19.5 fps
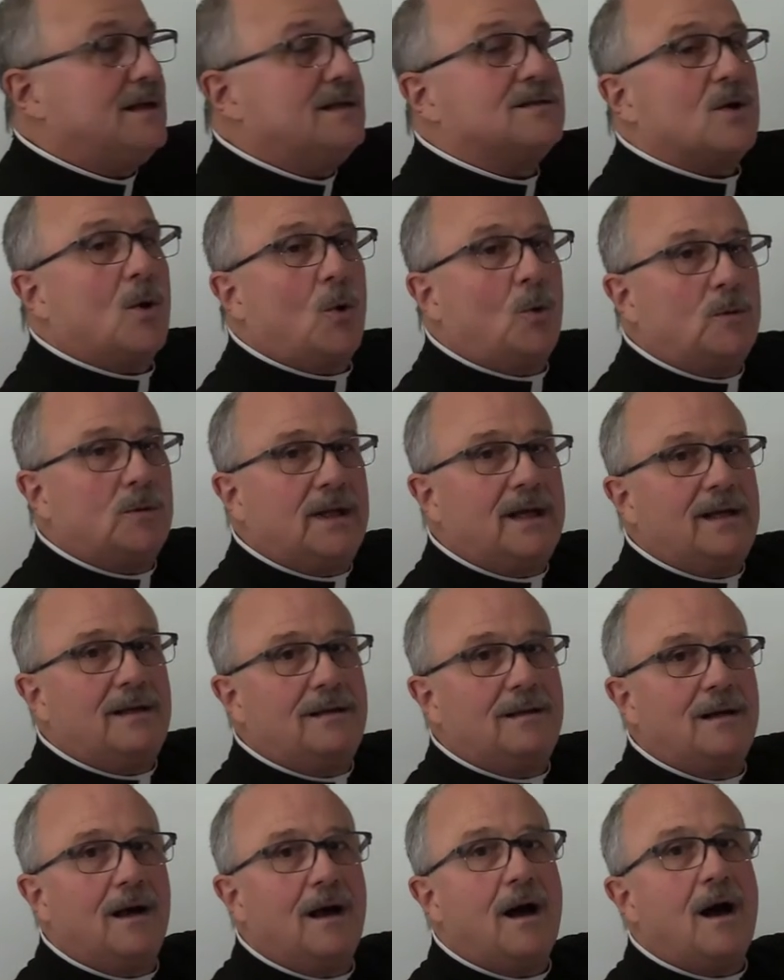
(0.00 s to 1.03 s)
he's
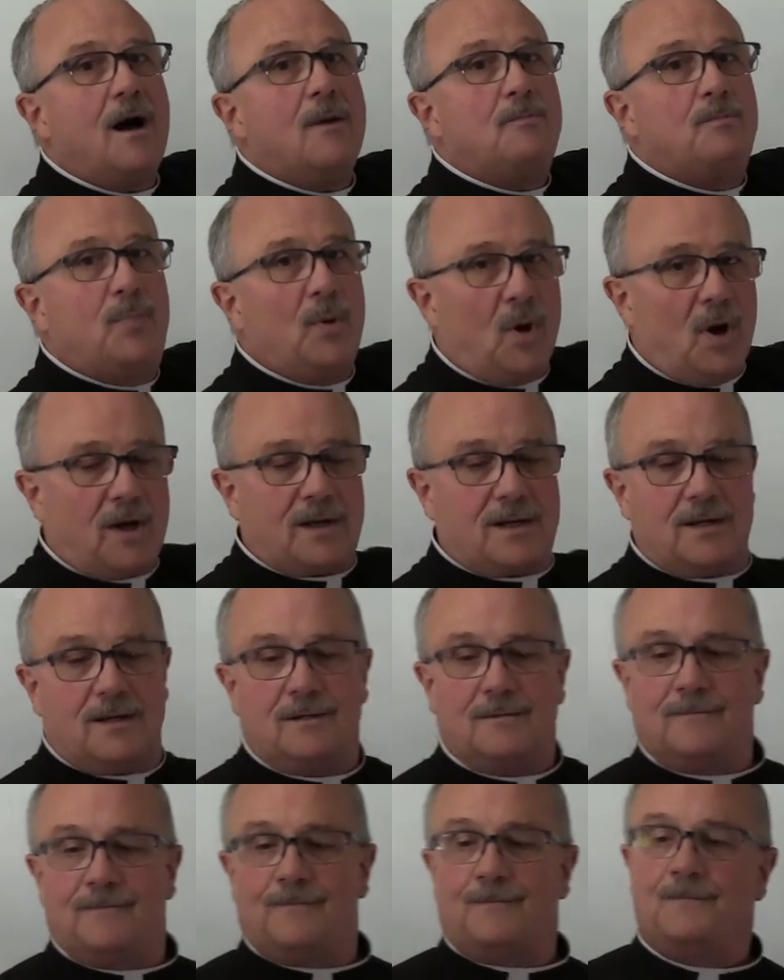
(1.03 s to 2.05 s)
holding a book.
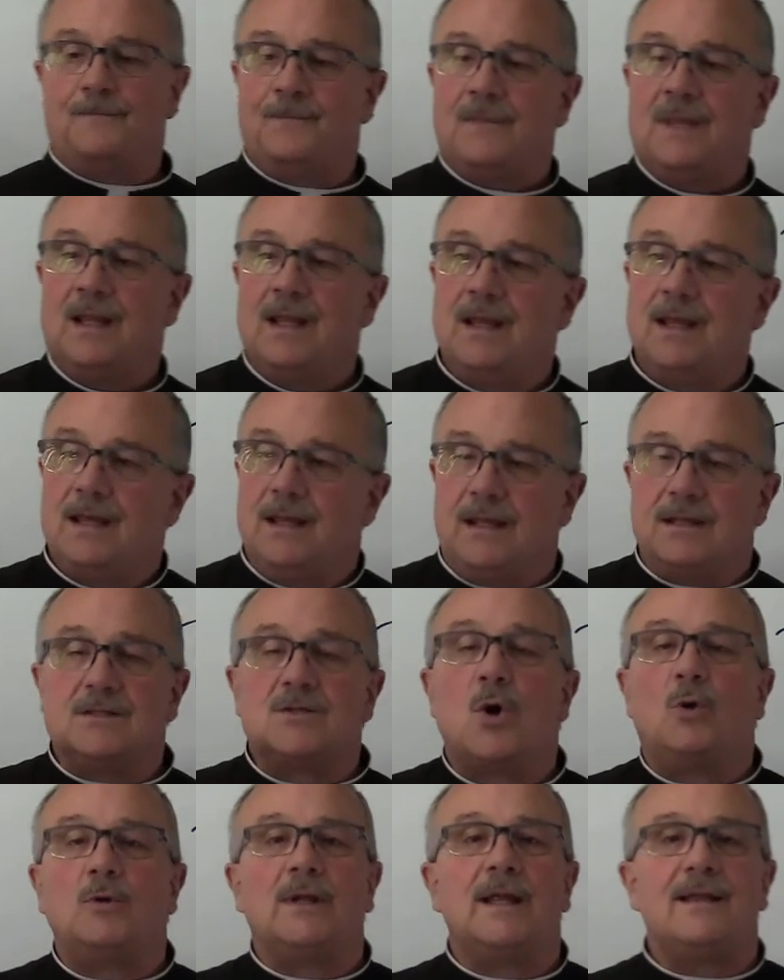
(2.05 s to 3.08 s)

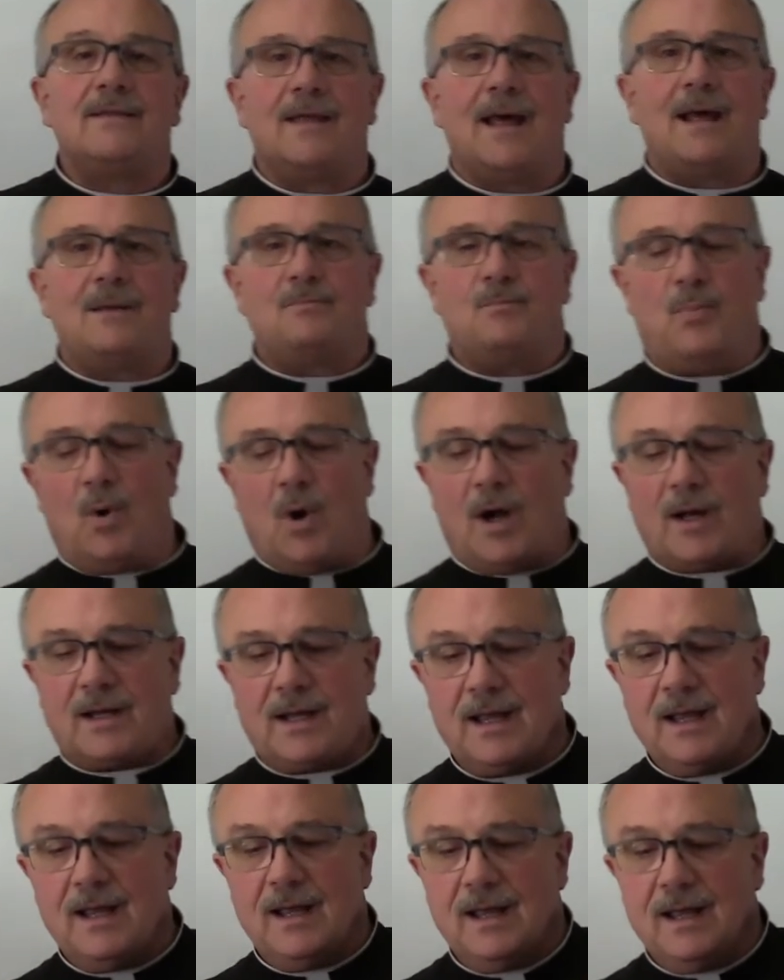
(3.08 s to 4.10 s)
He's holding that
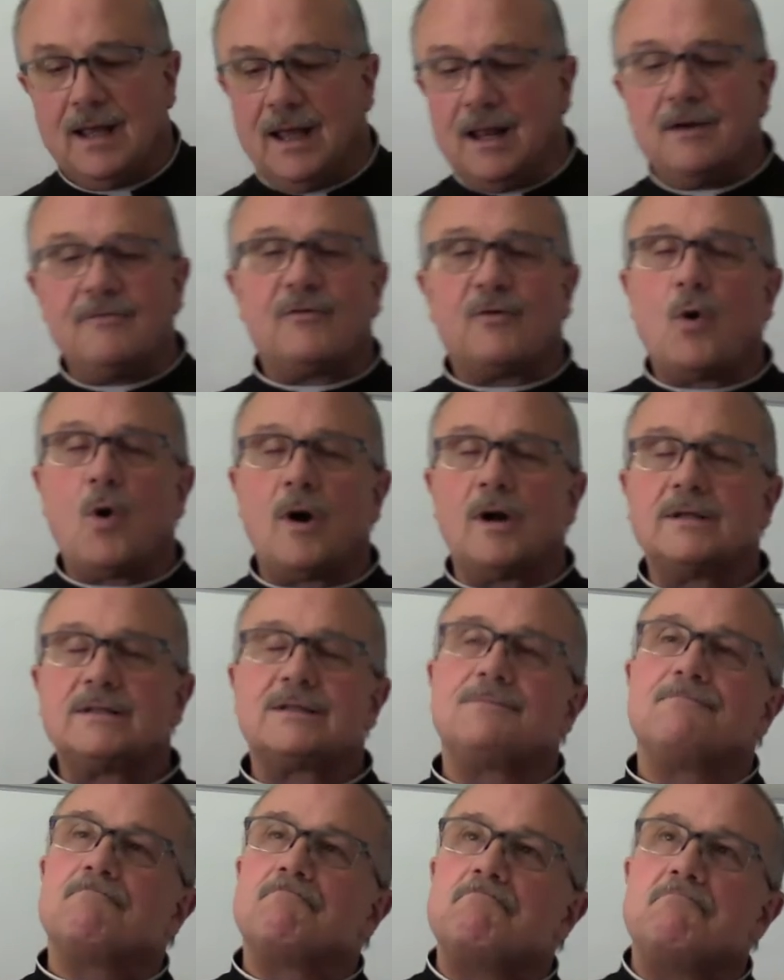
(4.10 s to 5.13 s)
book. And of
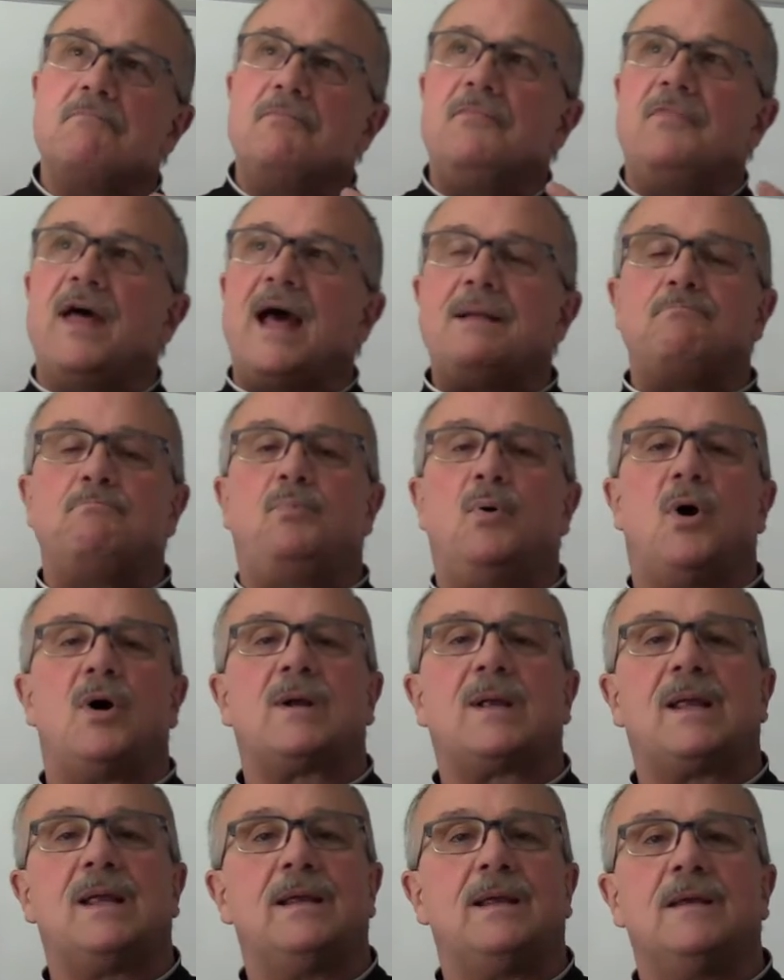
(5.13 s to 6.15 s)
course, that
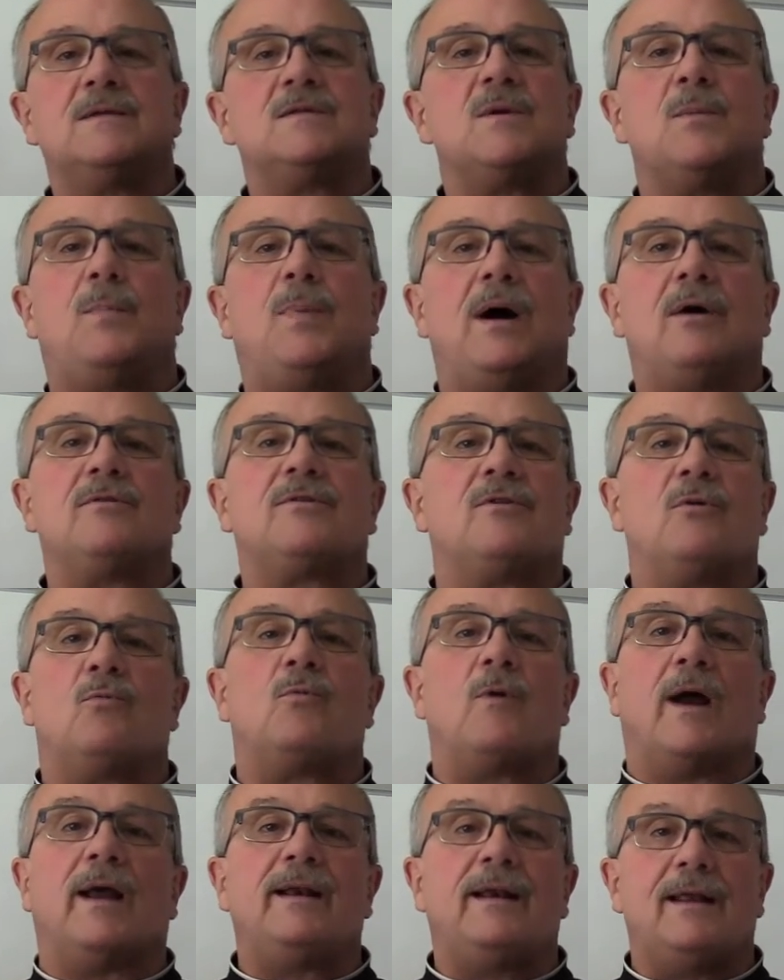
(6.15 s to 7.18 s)
book is about the
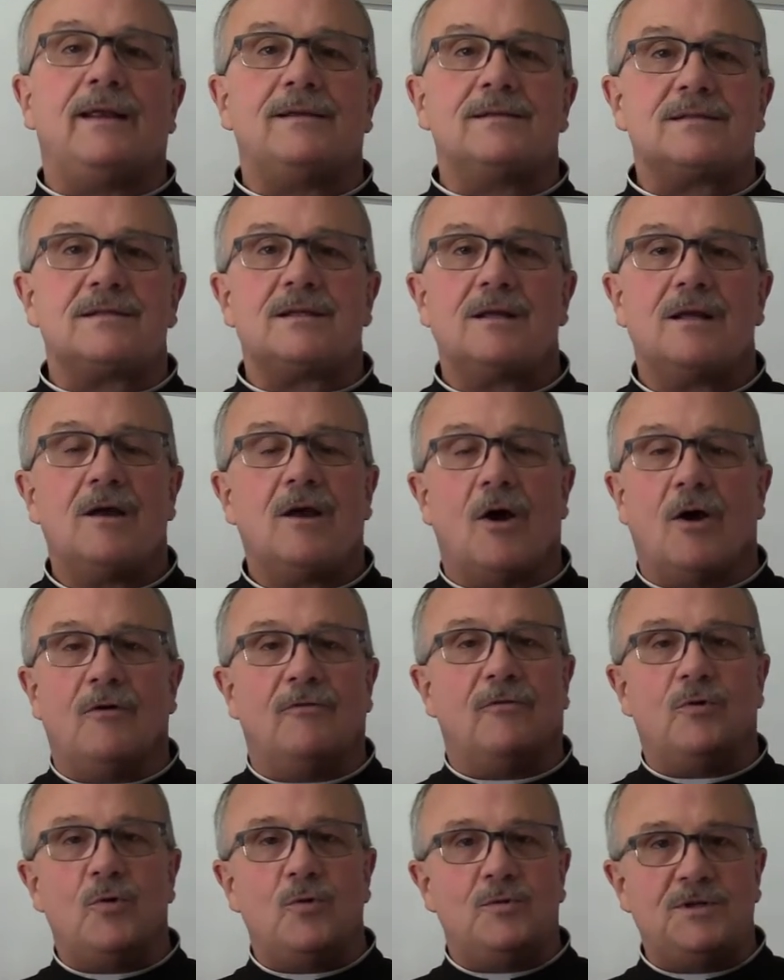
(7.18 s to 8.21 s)
writings
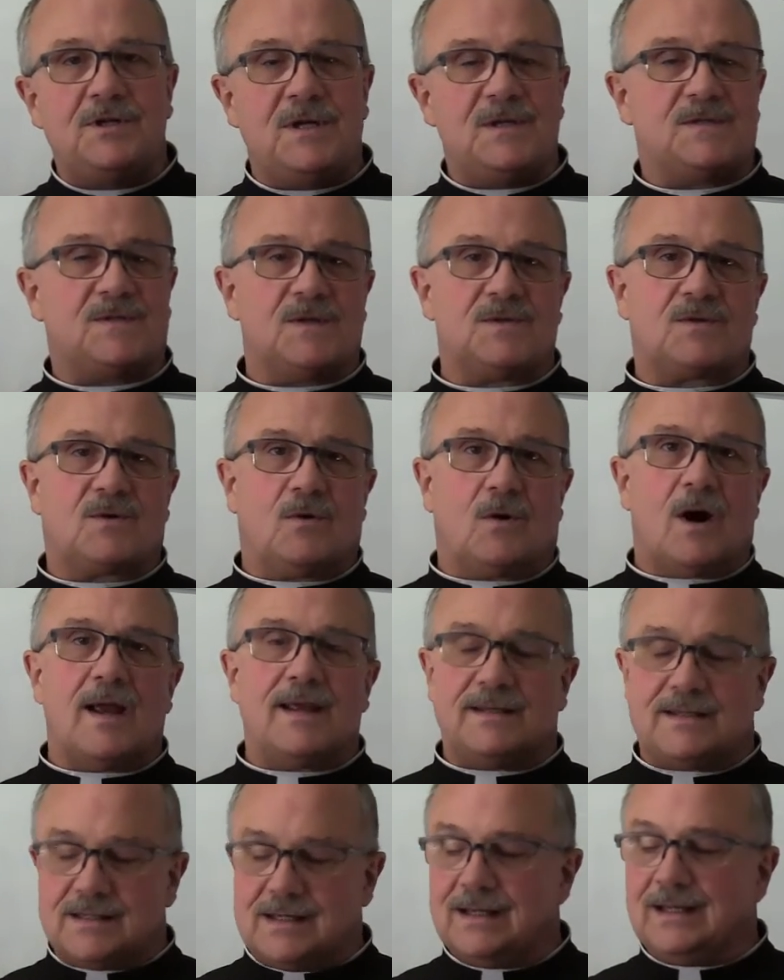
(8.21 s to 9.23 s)
of who Jesus
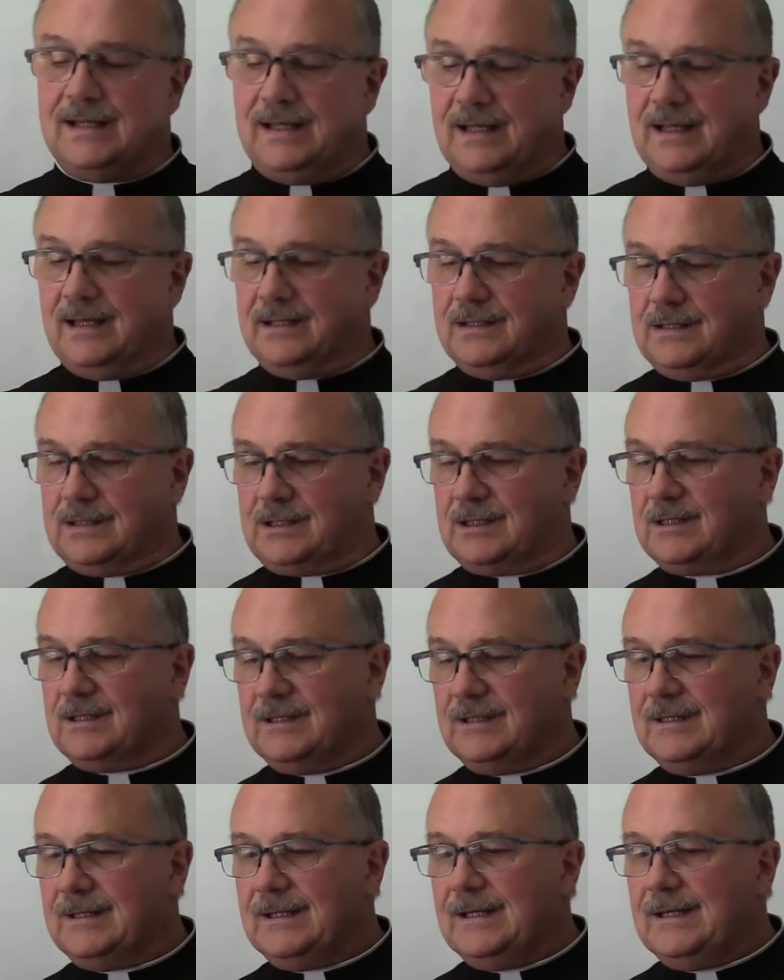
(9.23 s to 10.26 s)
Christ is.
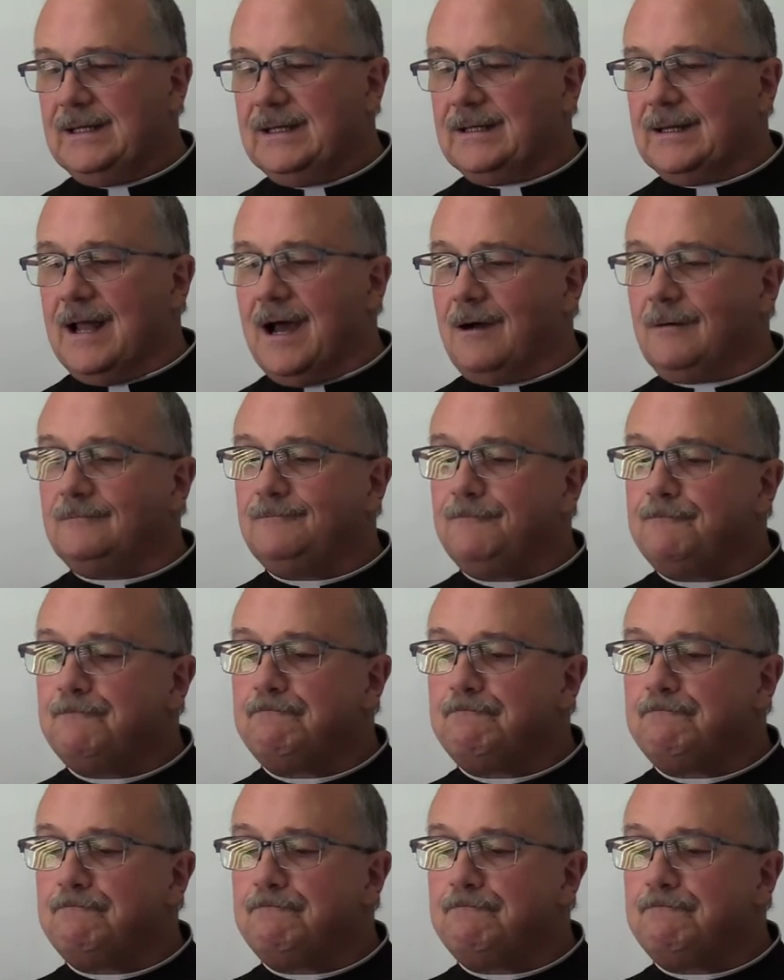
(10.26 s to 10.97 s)
Now,